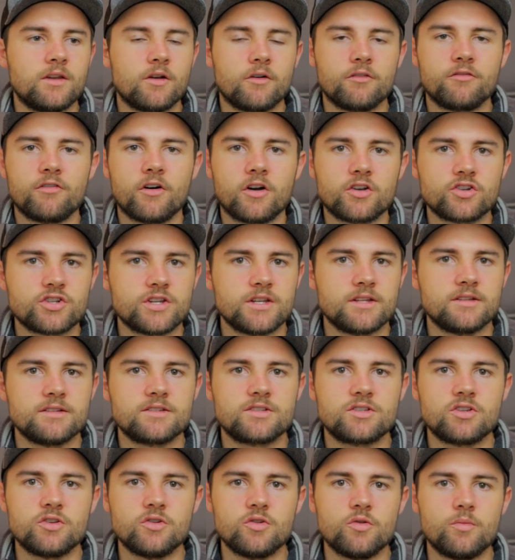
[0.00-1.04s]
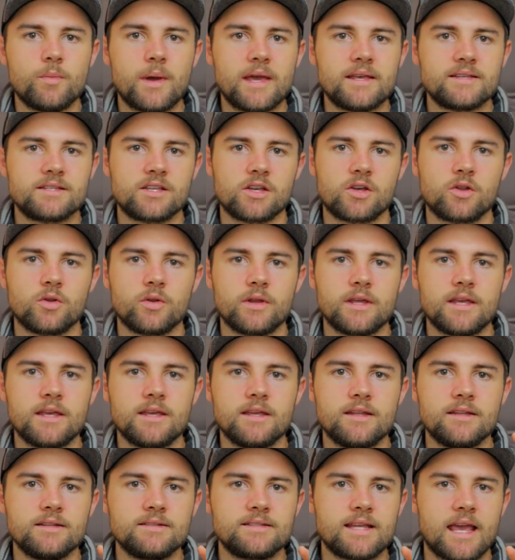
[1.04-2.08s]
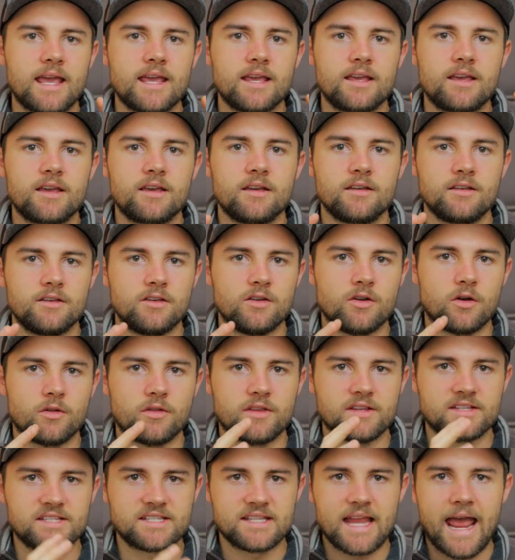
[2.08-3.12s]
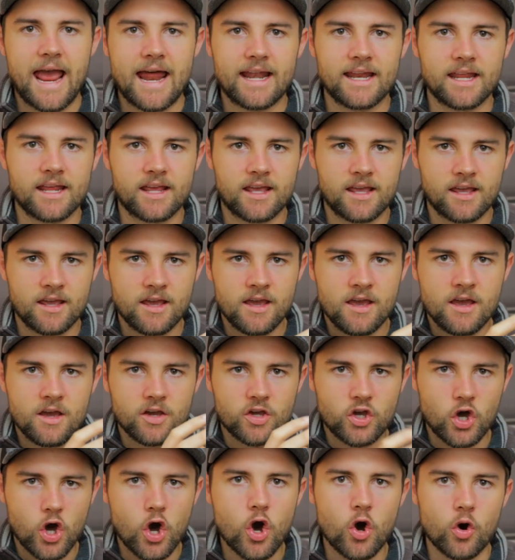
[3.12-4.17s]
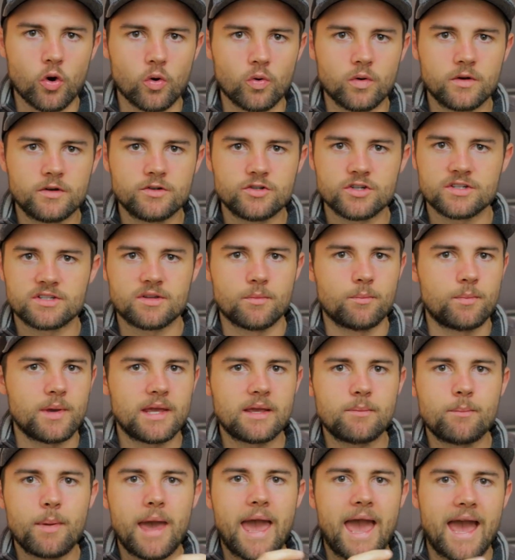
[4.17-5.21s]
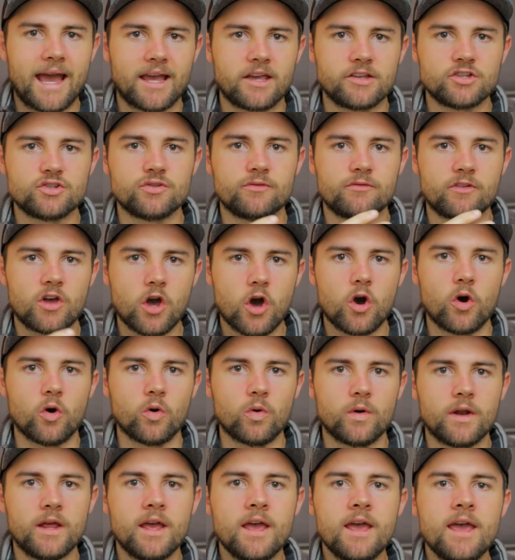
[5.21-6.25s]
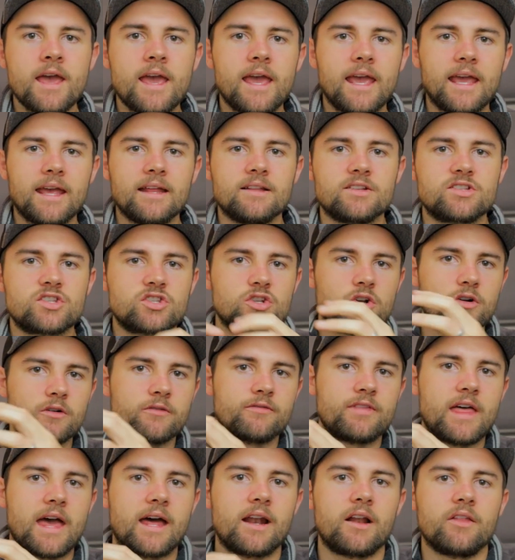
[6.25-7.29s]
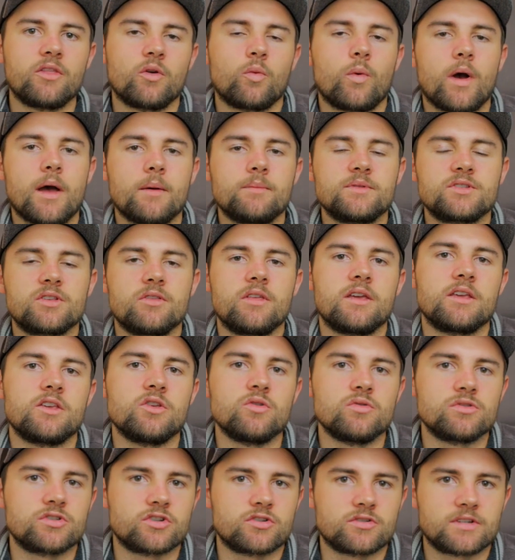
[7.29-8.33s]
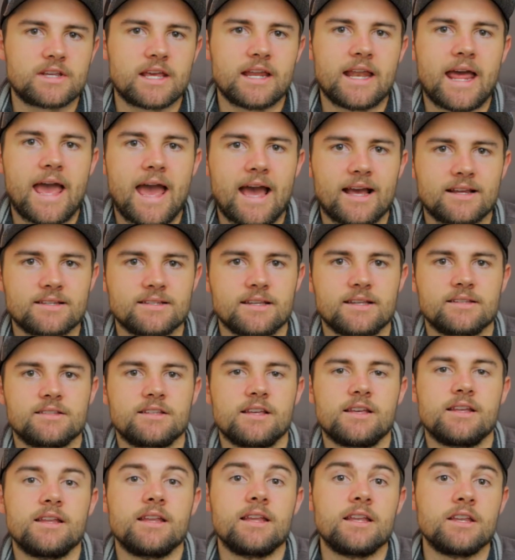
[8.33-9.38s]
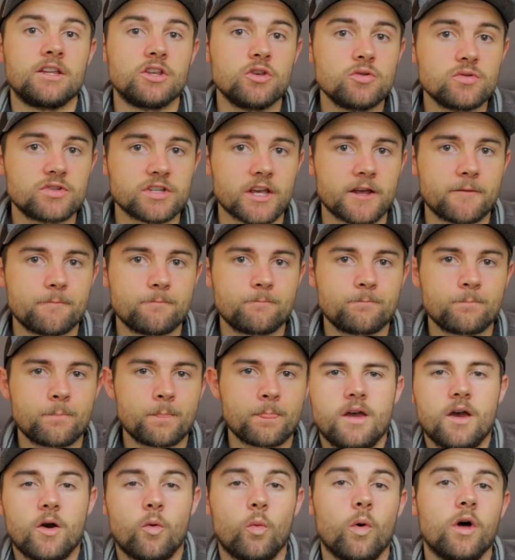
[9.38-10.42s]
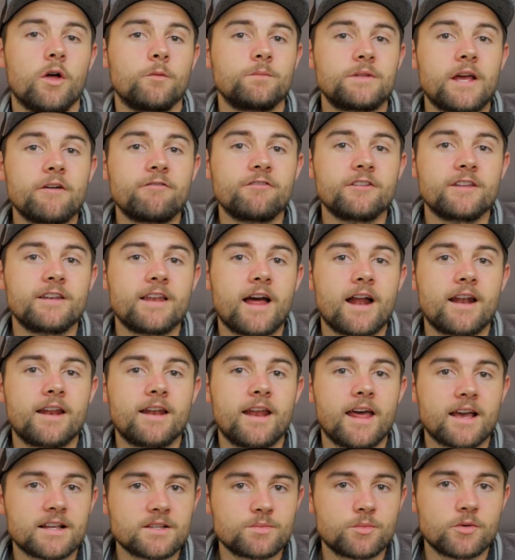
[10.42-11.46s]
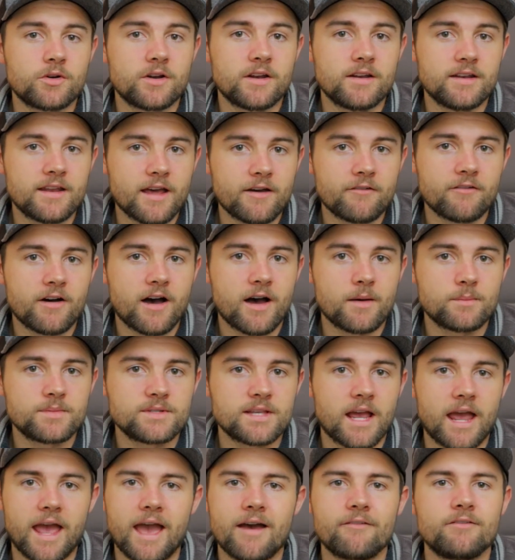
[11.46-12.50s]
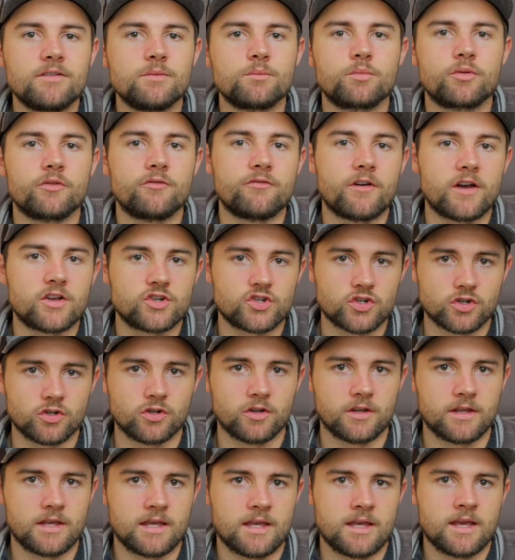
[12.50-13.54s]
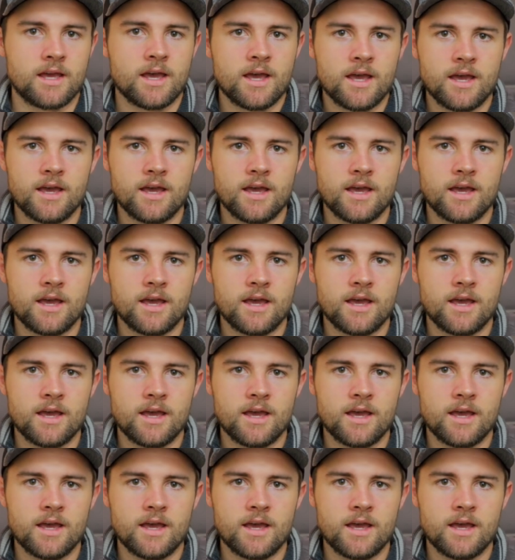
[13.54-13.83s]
functions to basically take the static code, just a big package of code, and serve that on the web so that users can access it and use it. Well, I'm definitely not an expert in DevOps. I haven't professionally